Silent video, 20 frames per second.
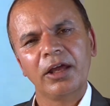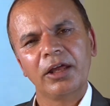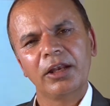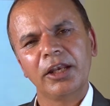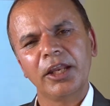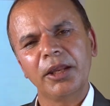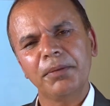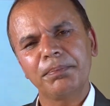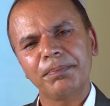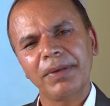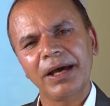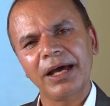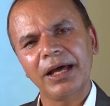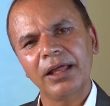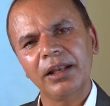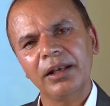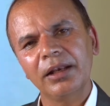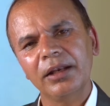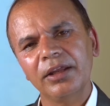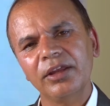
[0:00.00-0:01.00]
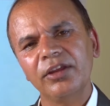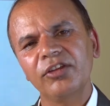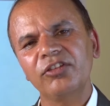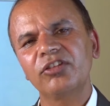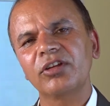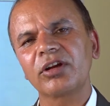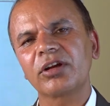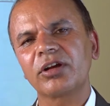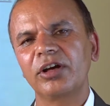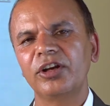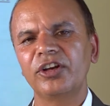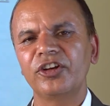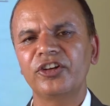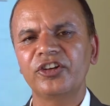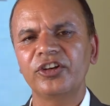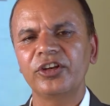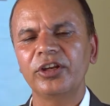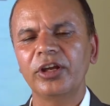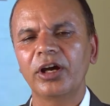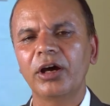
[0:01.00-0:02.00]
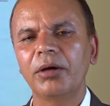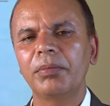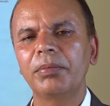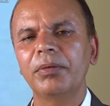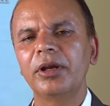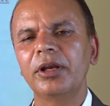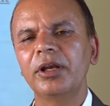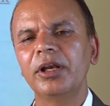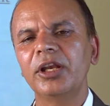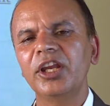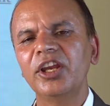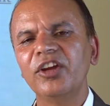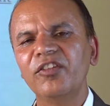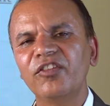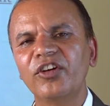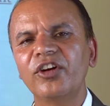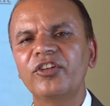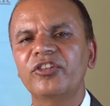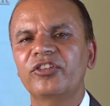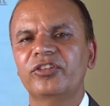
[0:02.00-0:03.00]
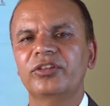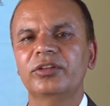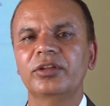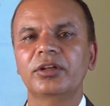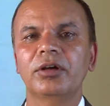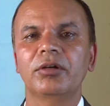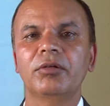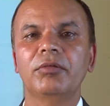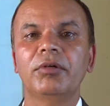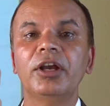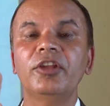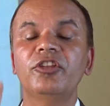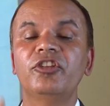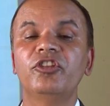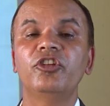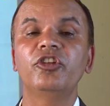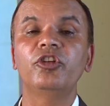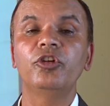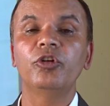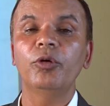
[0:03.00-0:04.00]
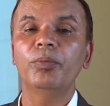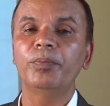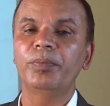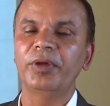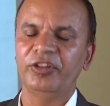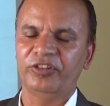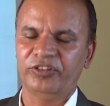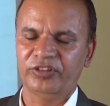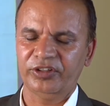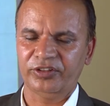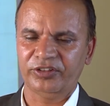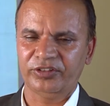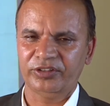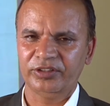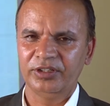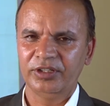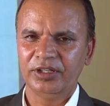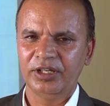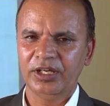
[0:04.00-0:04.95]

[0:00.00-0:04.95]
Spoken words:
Nepal is the country of diverse geo features,